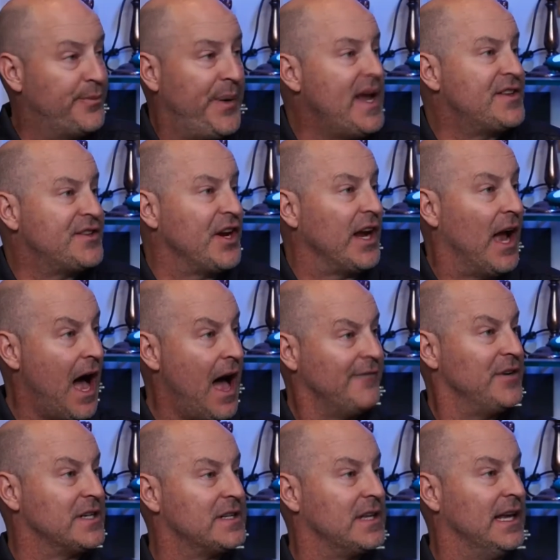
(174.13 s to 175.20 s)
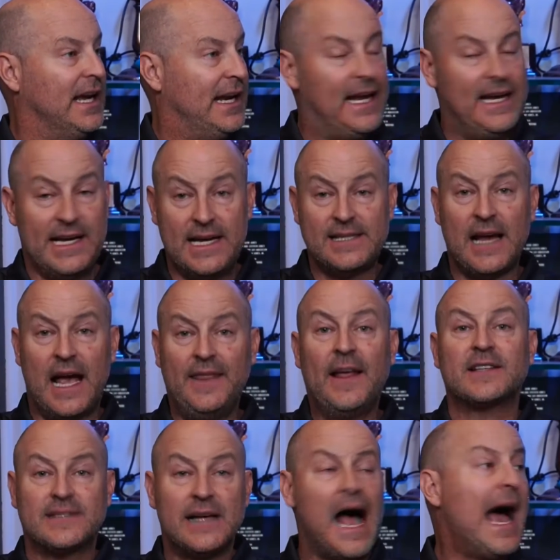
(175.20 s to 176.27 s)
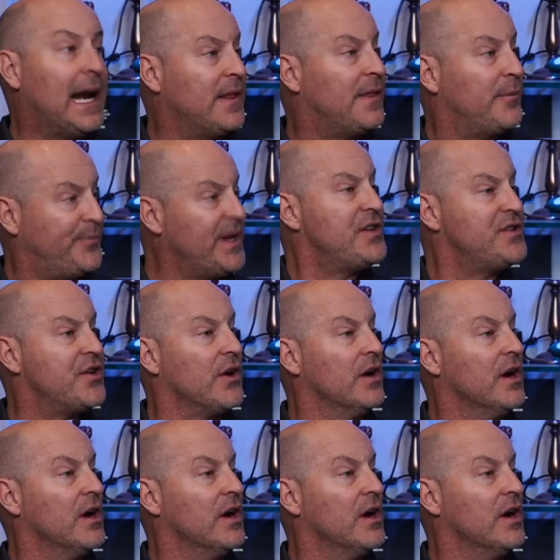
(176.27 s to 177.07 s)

pitching, obviously, and he's on the side of the pitcher.